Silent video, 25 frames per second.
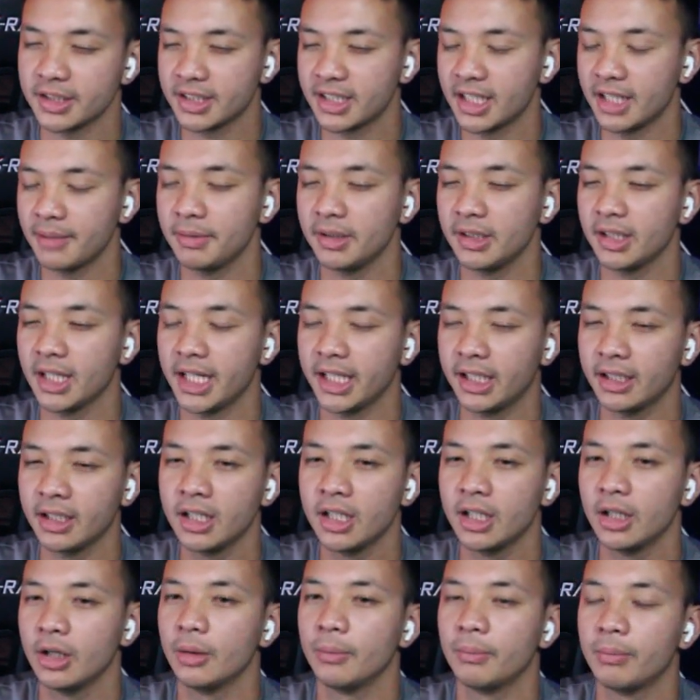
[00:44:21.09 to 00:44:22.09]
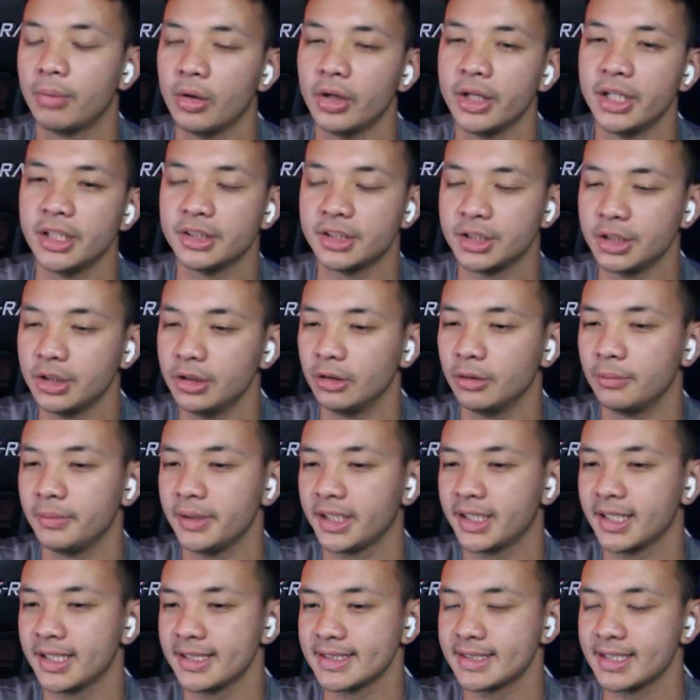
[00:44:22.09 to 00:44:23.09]
It can't be 0.2
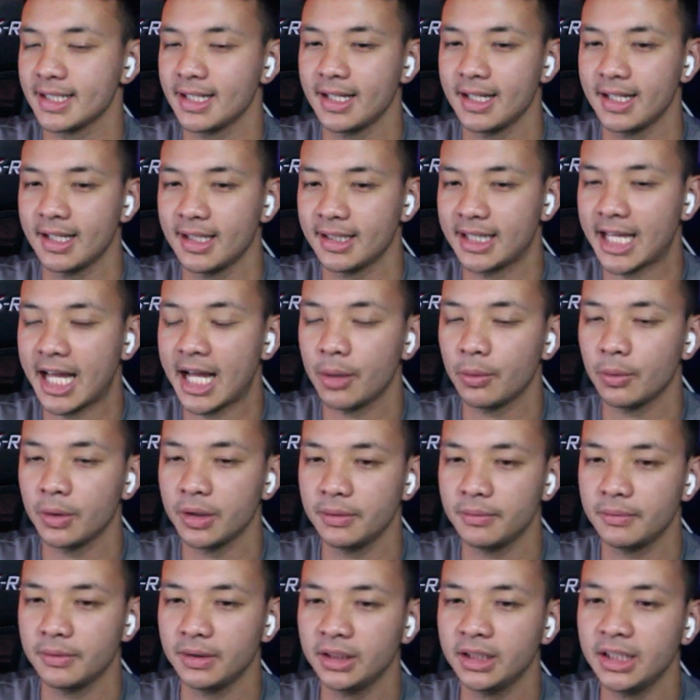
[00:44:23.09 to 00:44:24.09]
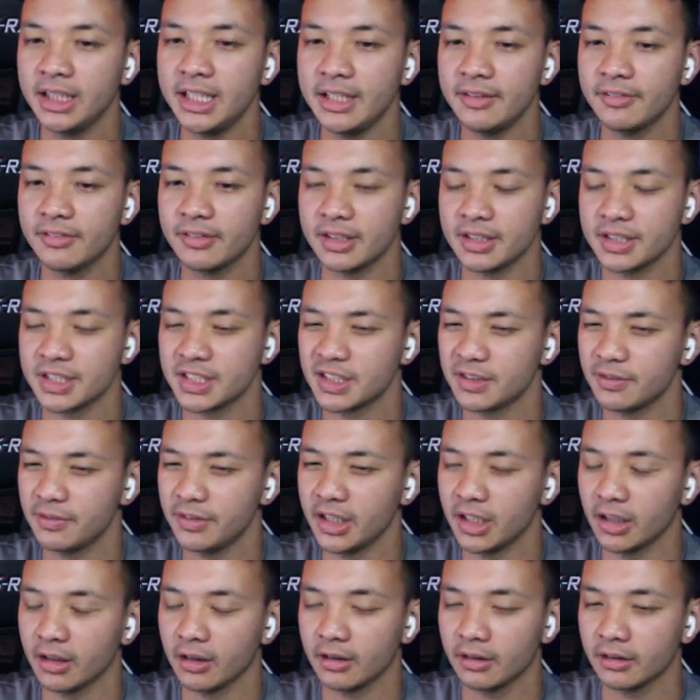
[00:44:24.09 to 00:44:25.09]
because that would leave the
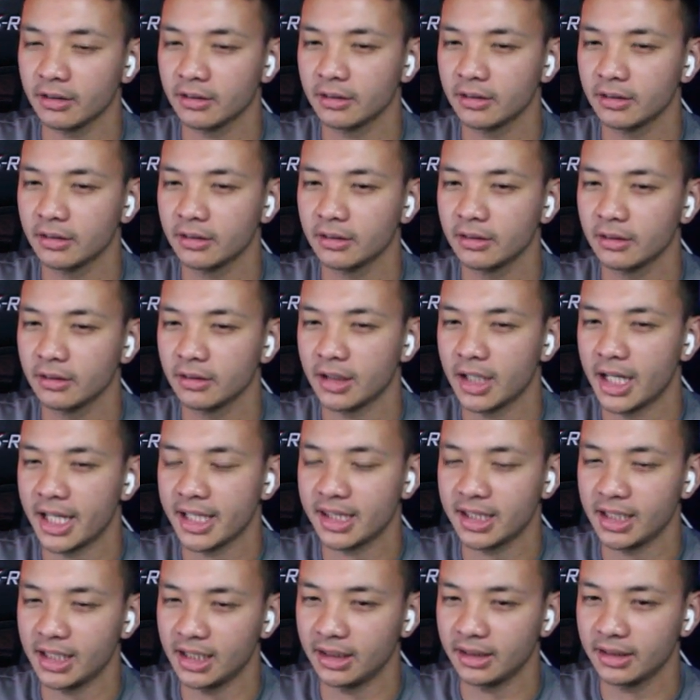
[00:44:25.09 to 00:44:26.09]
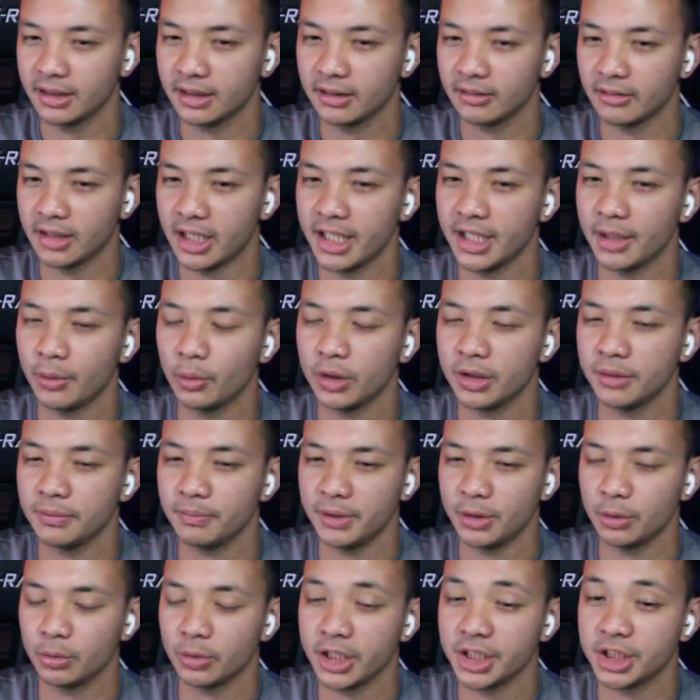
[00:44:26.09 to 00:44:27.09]
sphere, I think, right? It wouldn't
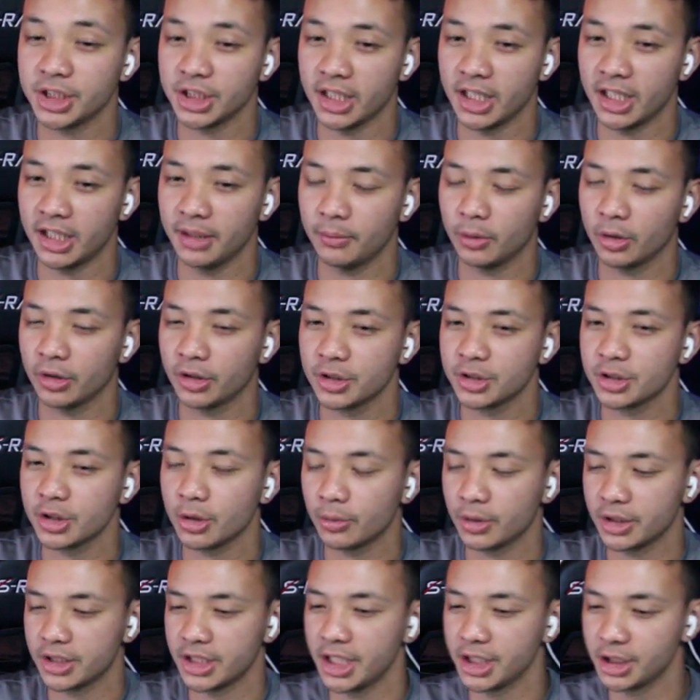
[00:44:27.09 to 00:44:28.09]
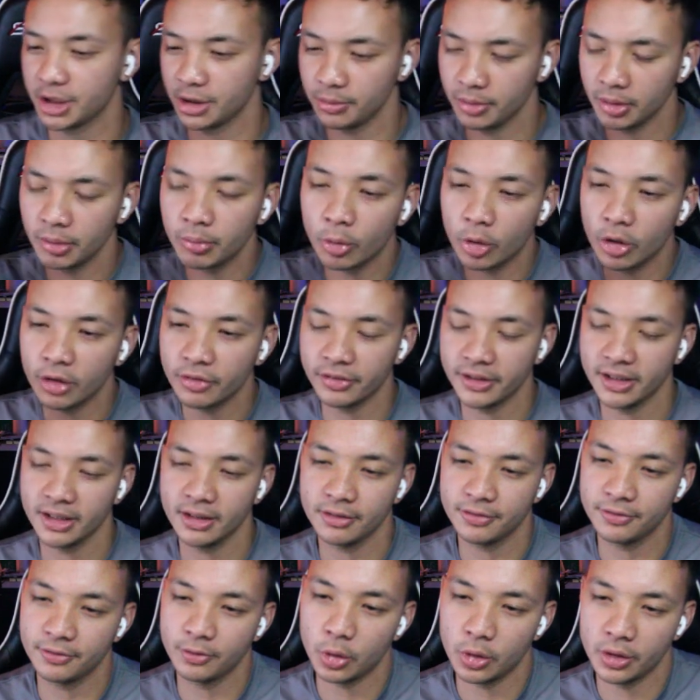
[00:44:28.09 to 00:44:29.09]
be rigid anymore. There's no rotation. You'd be morphing
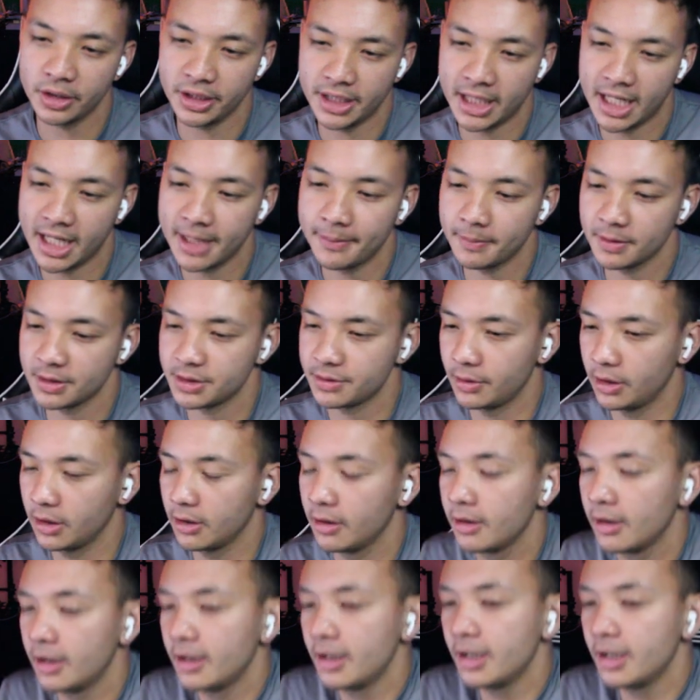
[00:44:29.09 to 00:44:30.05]
the 4D hypersphere.